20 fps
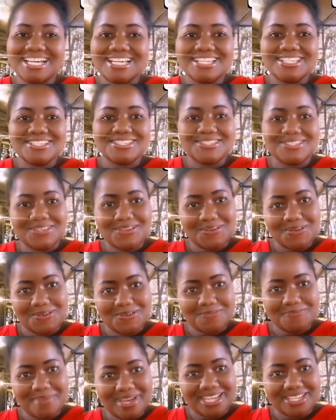So the
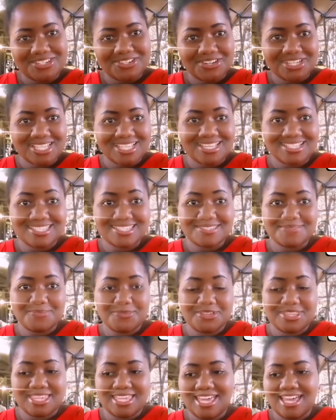first thing to
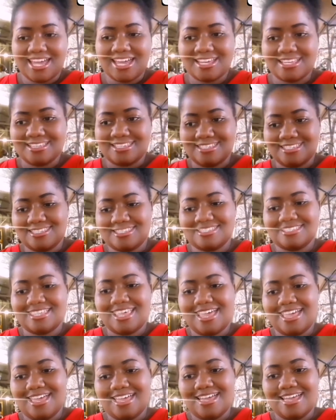arrive was the
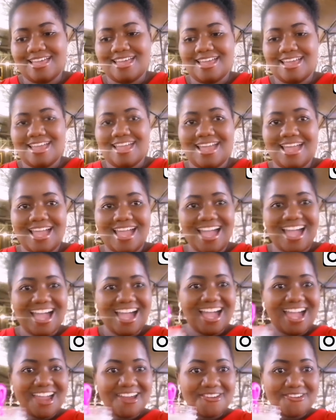nutty
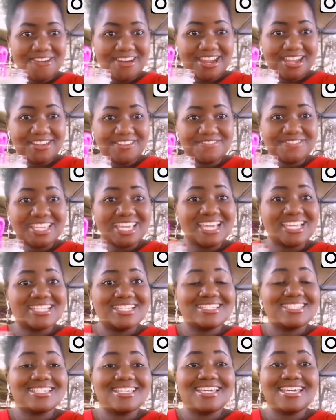Nutella smoothie, which
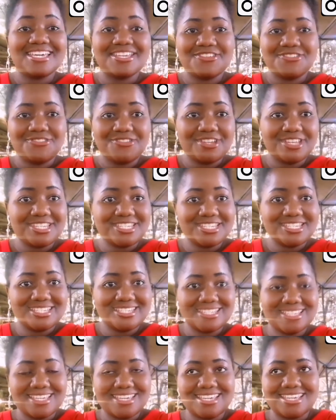contained
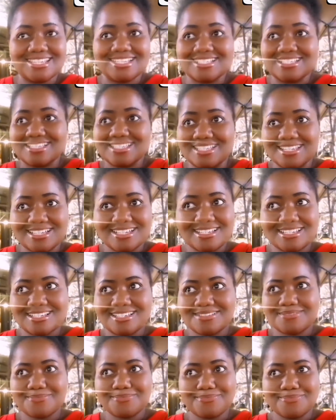Nutella,
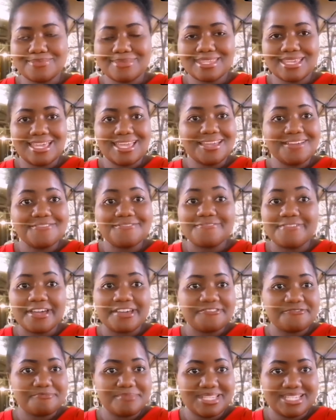peanut butter,
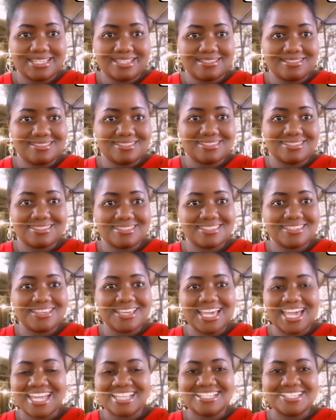
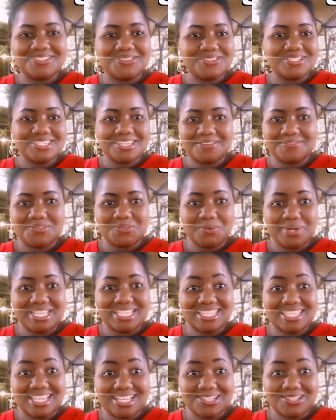yogurt,
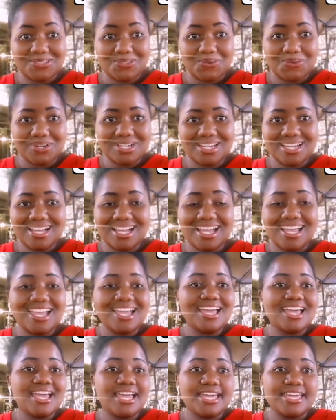milk,
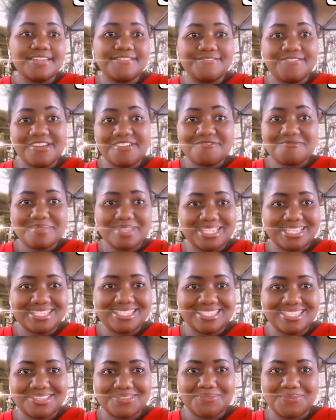yes, and
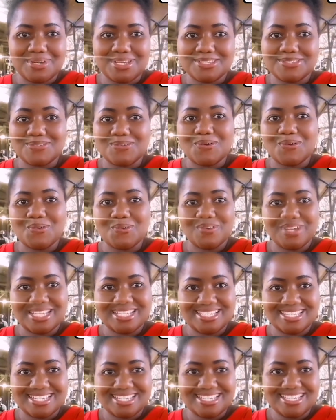some
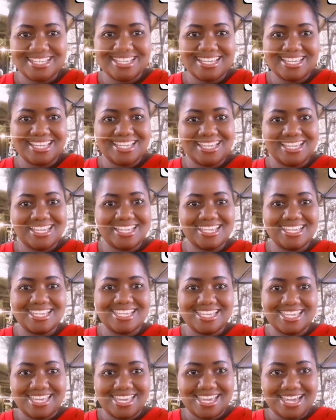bananas. So
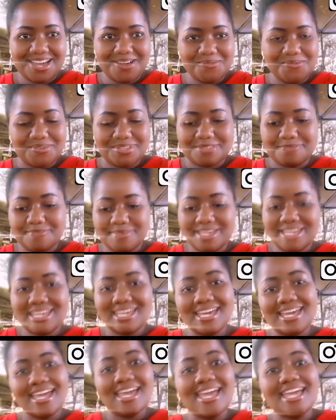right now I'm going
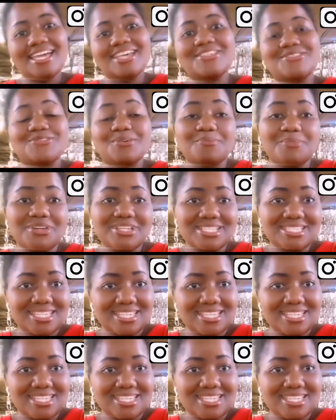to test it